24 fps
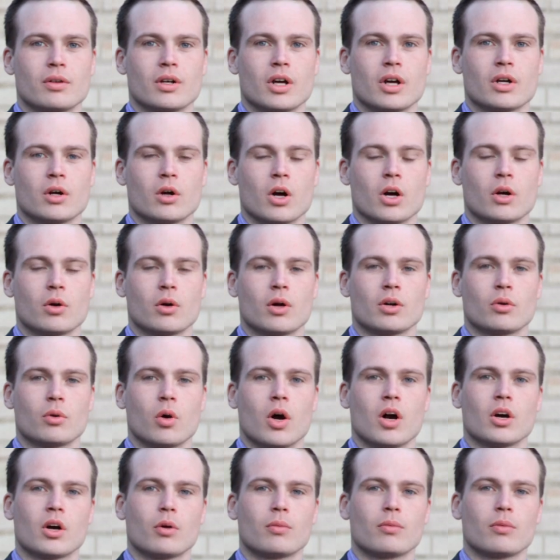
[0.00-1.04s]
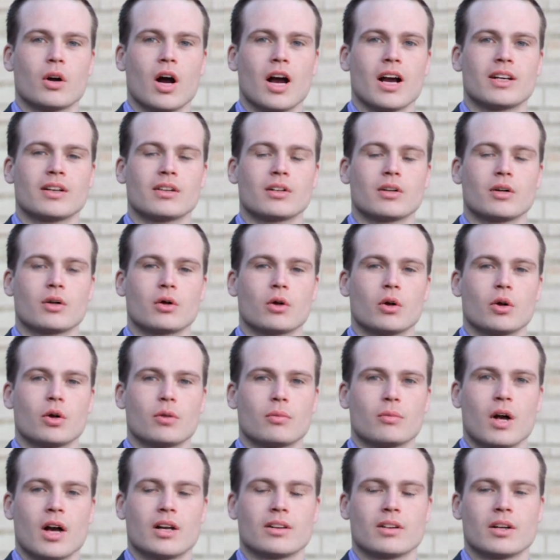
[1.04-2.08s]
Hello and welcome back to
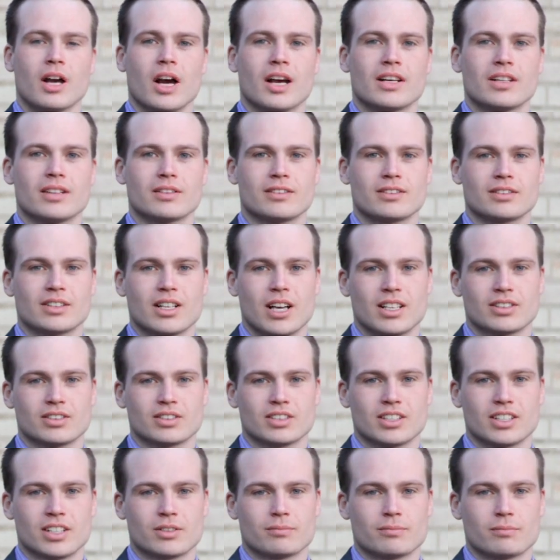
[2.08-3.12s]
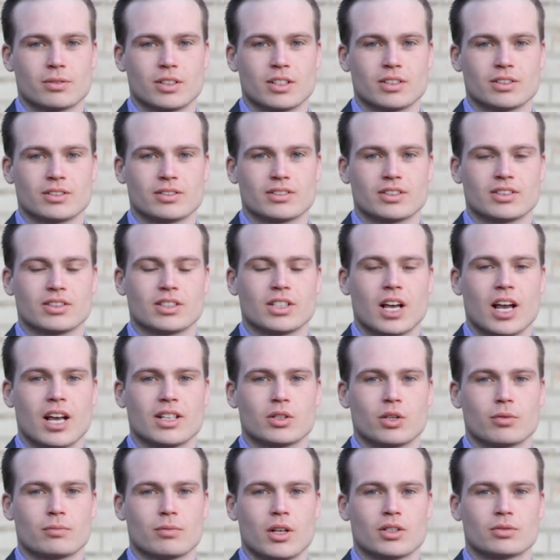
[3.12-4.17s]
Make Lions Not Sheep, the
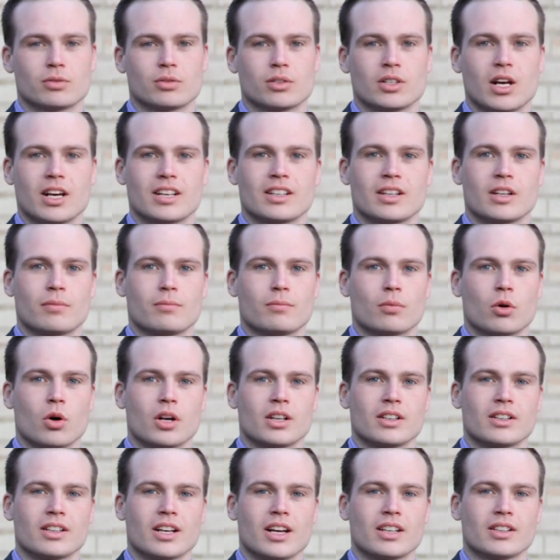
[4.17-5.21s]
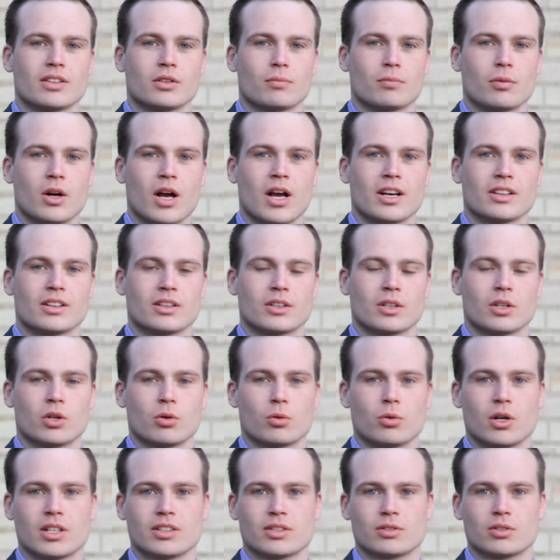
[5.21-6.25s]
channel about raising boys into men
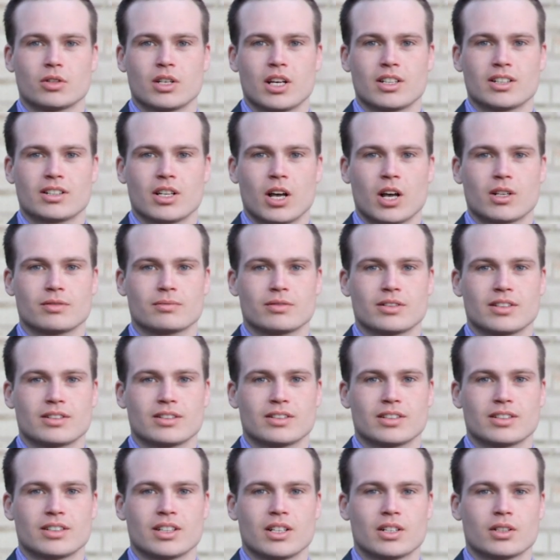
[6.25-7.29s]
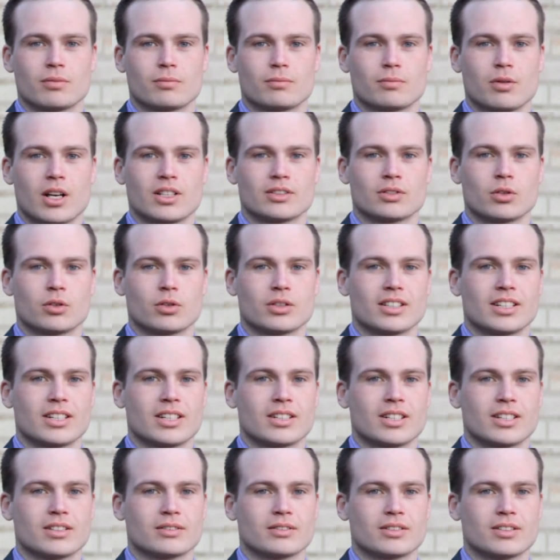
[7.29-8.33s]
with great confidence, mental
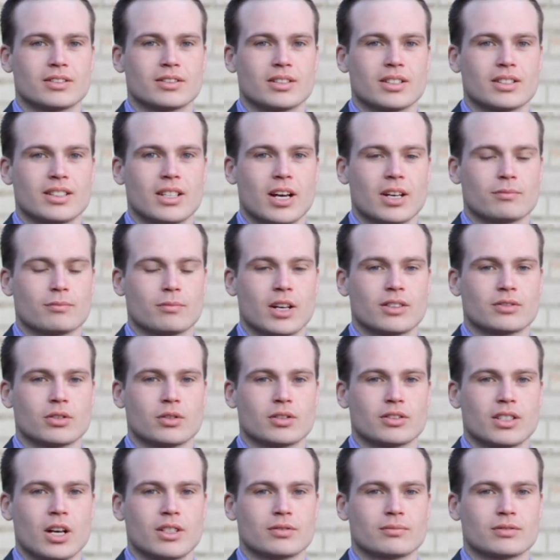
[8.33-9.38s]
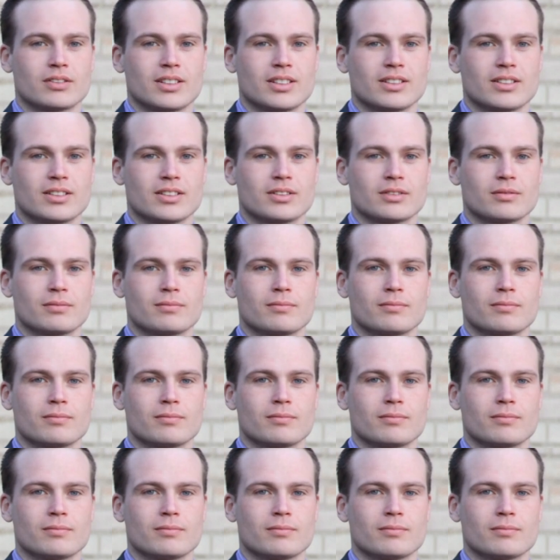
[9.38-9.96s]
resilience, and mental toughness.